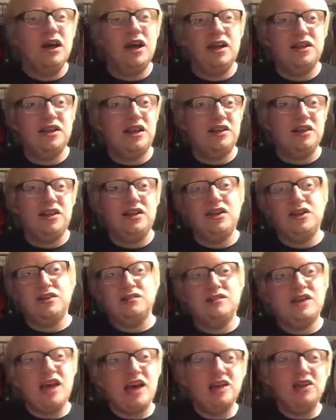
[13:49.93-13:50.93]
And then they're
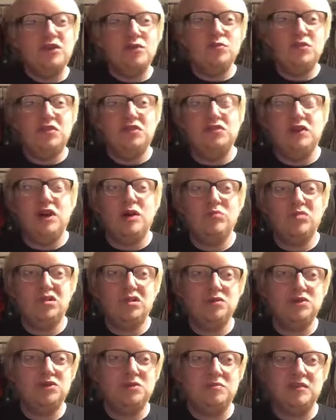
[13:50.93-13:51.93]
getting on with
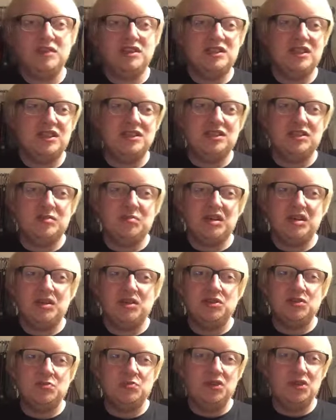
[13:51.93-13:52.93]
brewing some fantastic
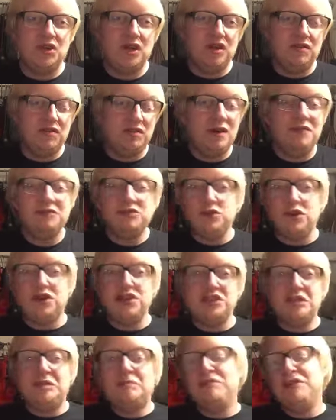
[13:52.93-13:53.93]
beers. But if you have
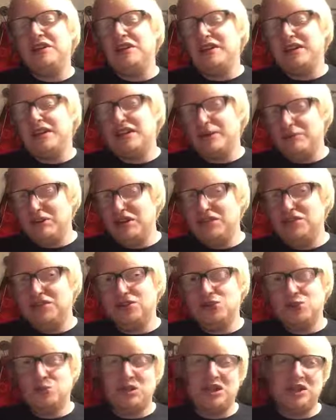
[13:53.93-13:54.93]
tried it, let me know your
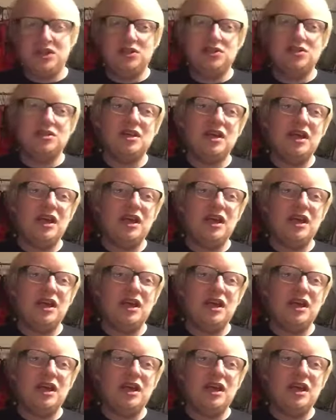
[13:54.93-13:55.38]
thoughts, opinions.